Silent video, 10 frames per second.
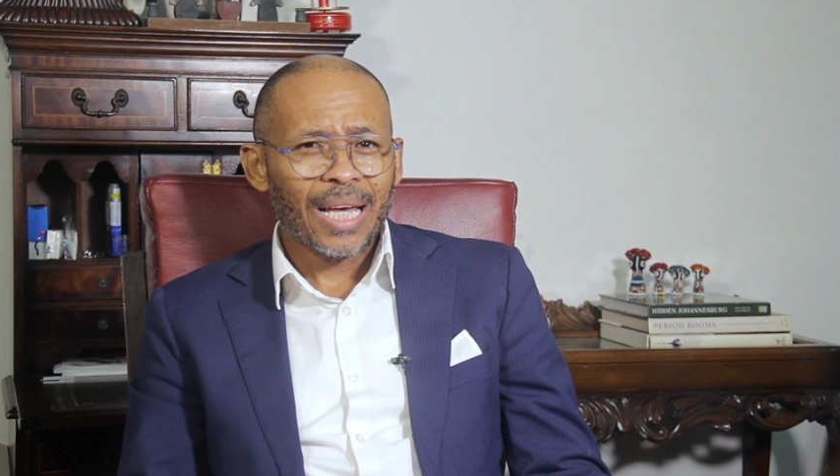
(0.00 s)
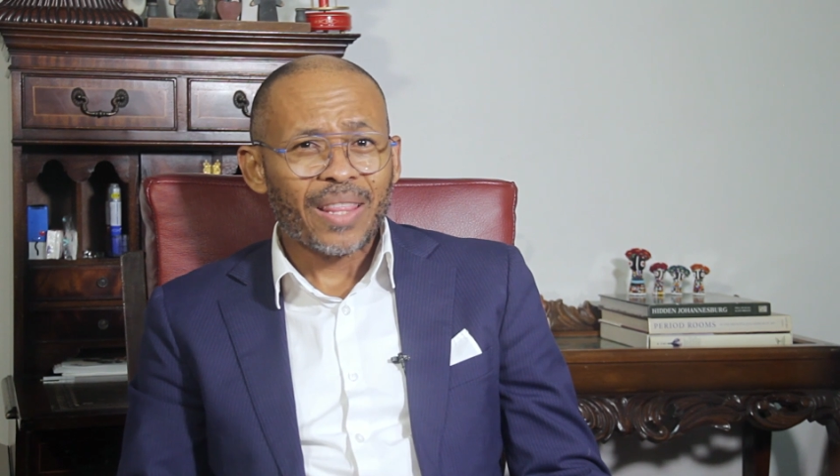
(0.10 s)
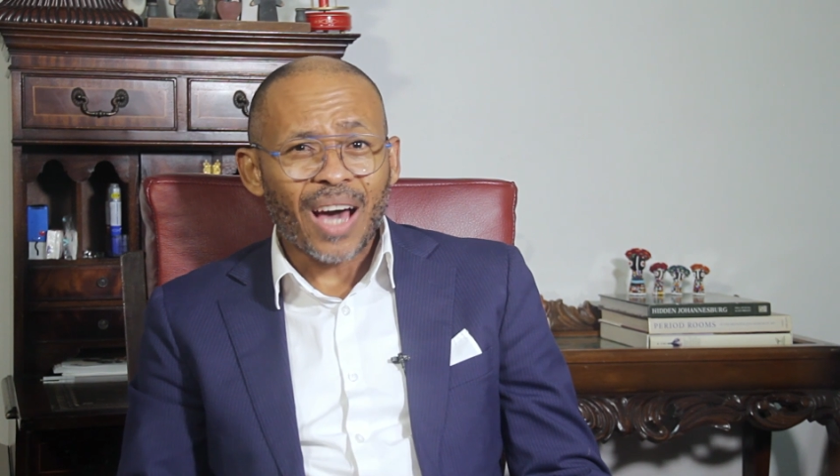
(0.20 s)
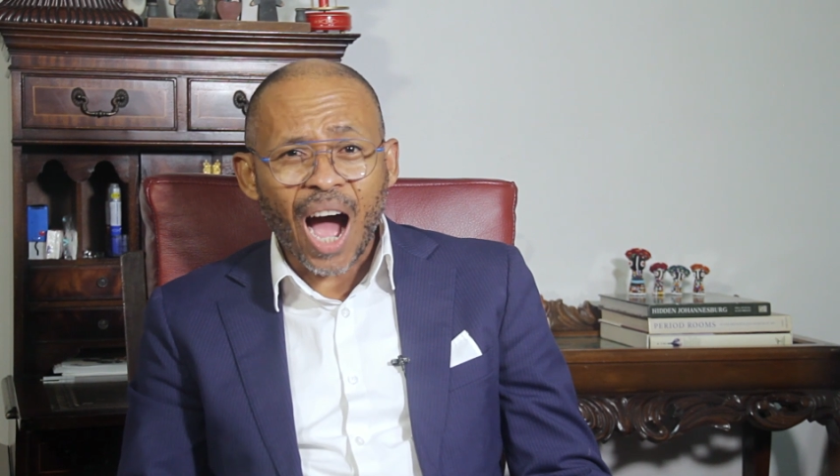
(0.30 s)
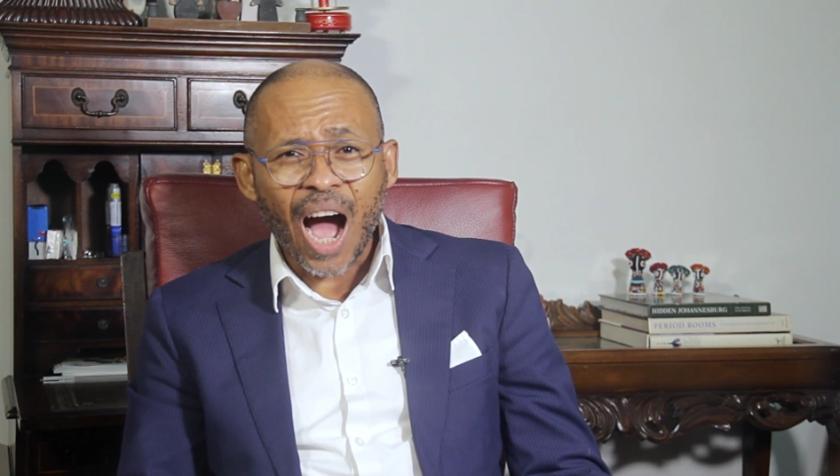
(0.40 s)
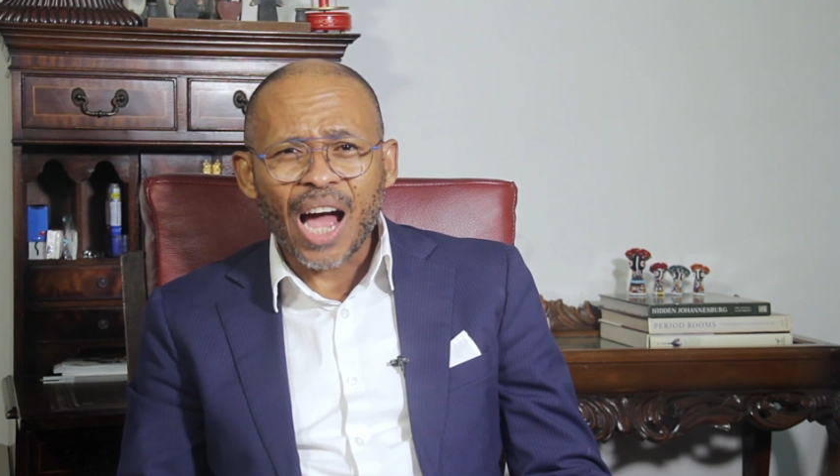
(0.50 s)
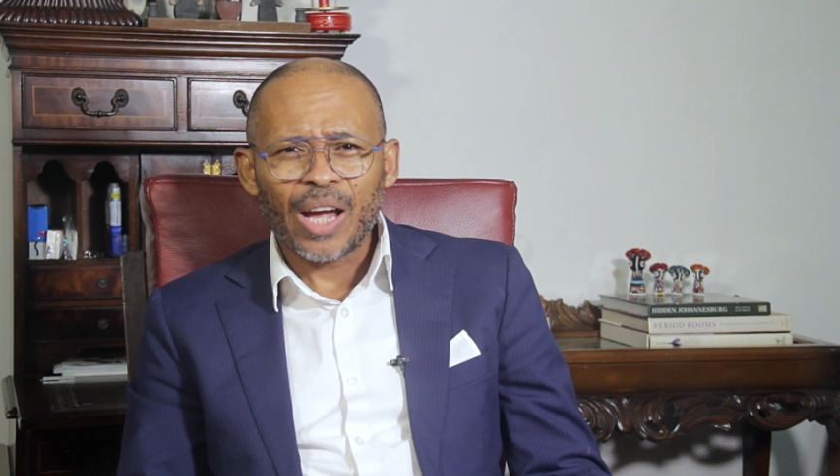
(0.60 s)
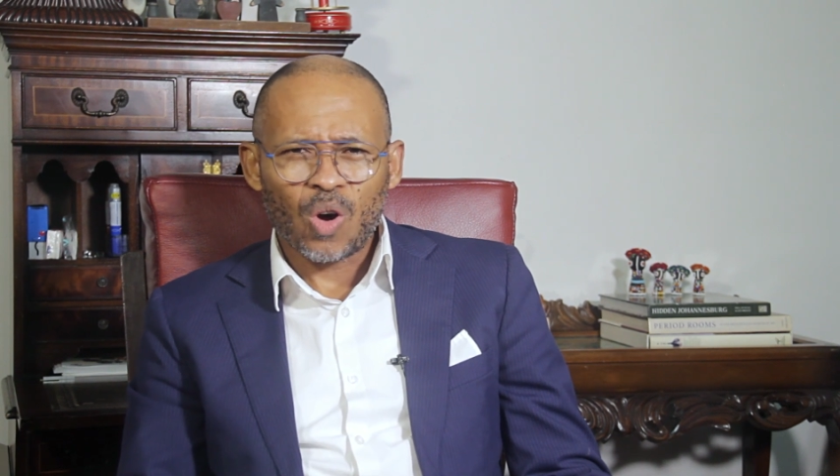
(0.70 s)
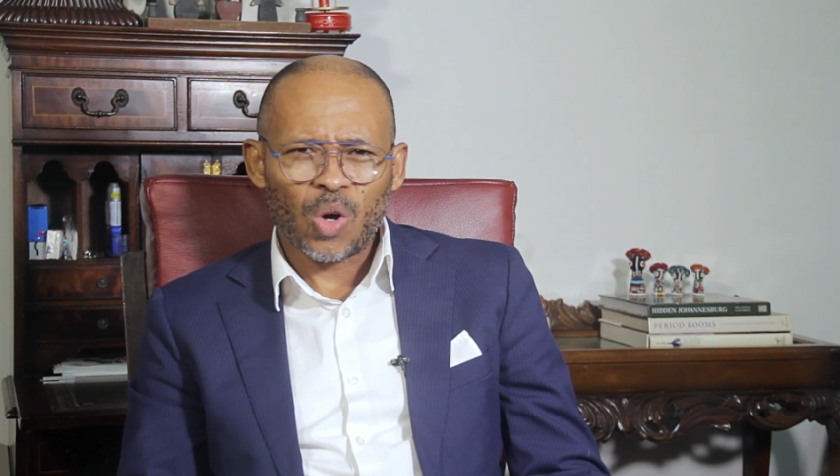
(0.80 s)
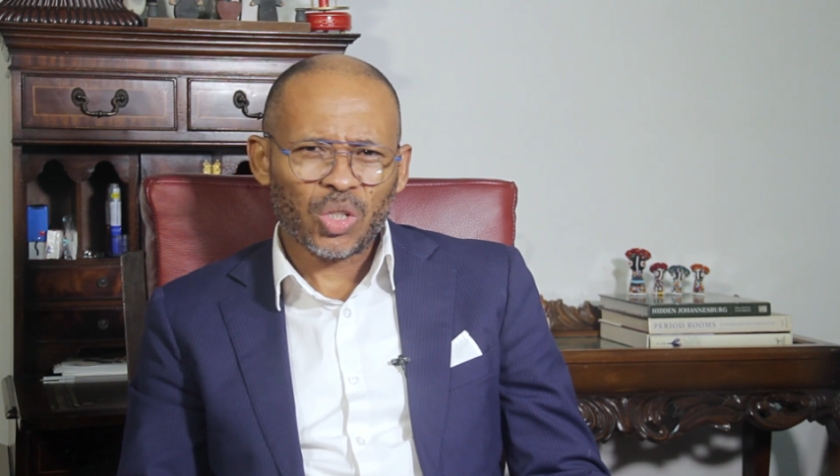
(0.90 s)
The high
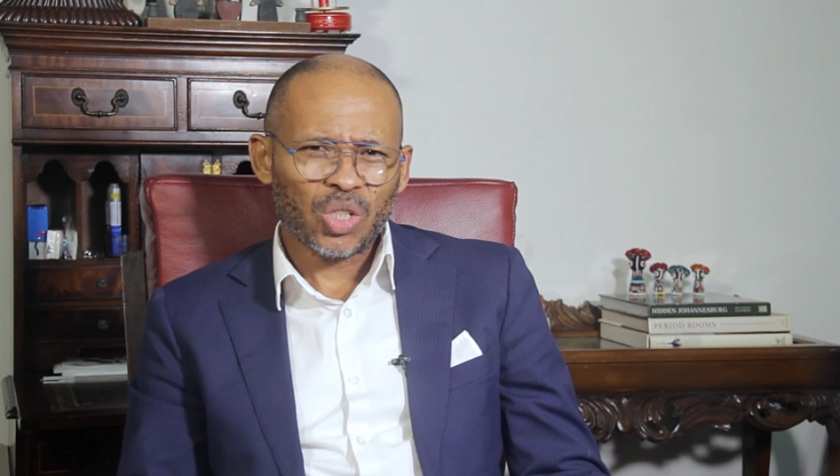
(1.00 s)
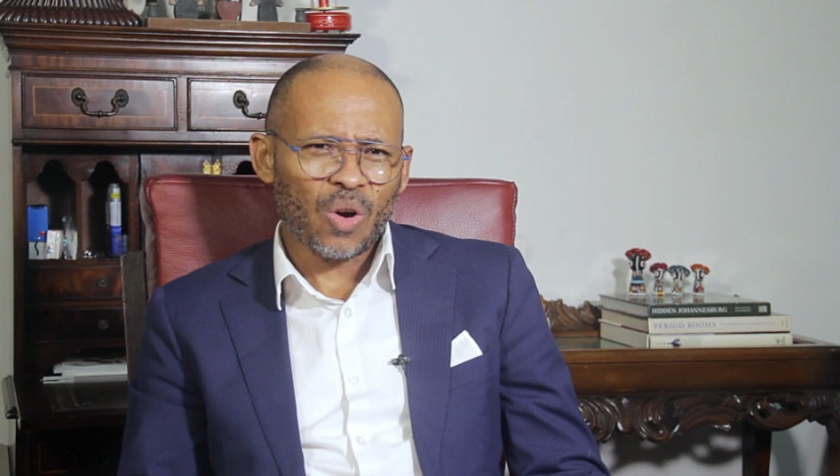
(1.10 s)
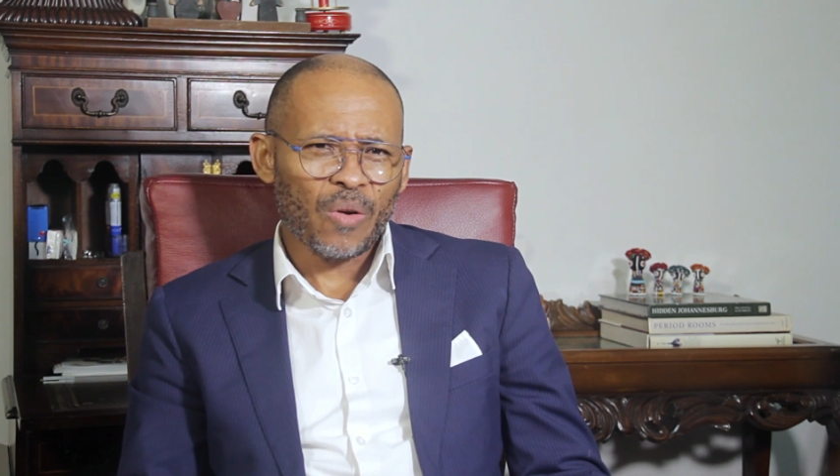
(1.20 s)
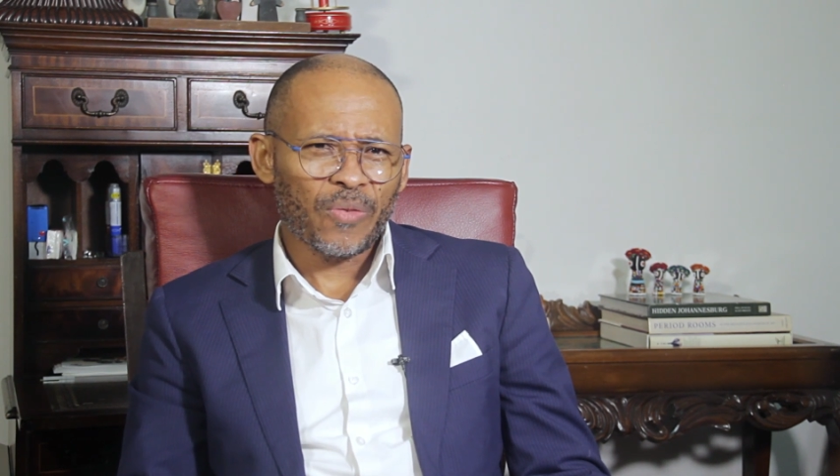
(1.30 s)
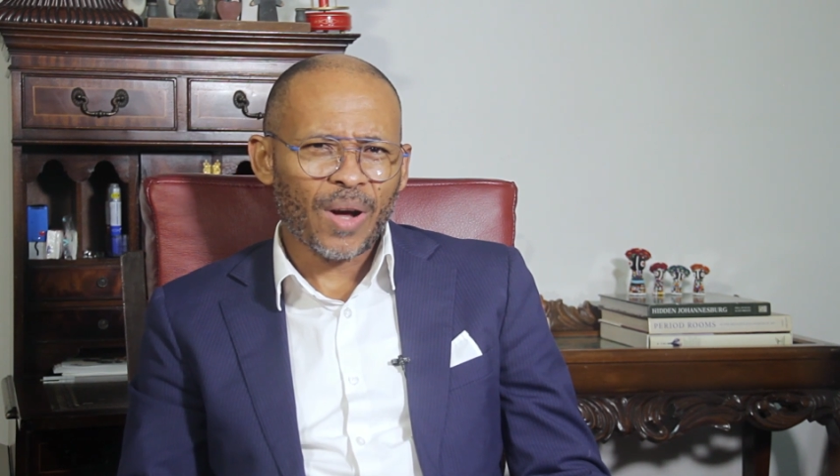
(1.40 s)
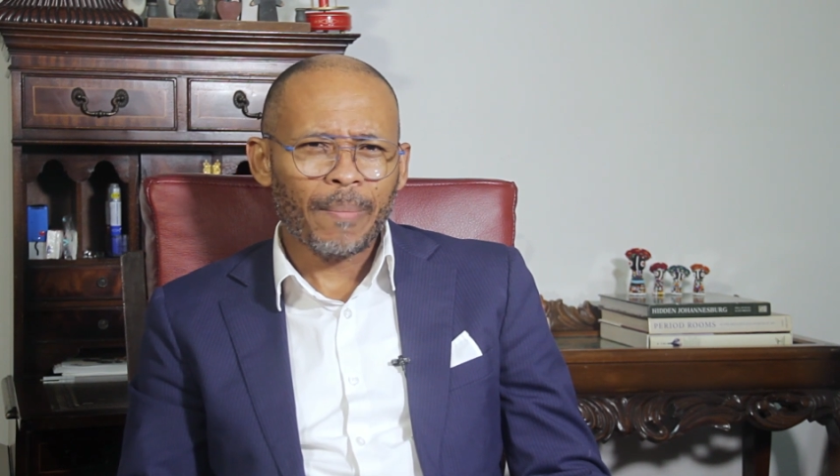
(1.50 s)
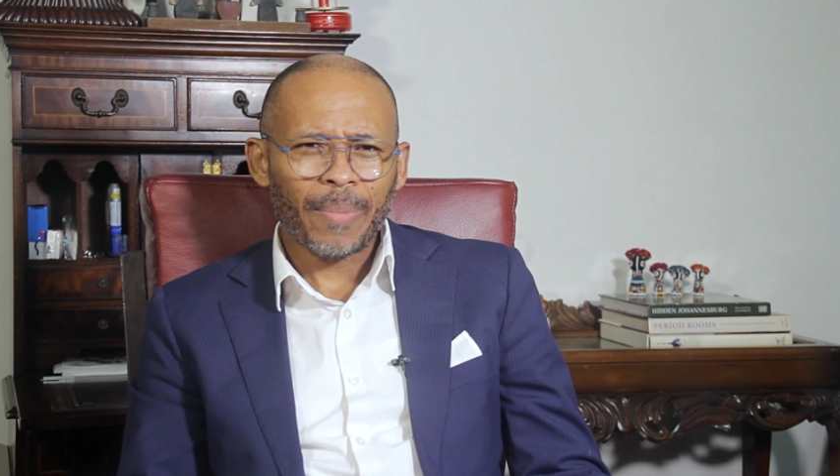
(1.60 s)
costs of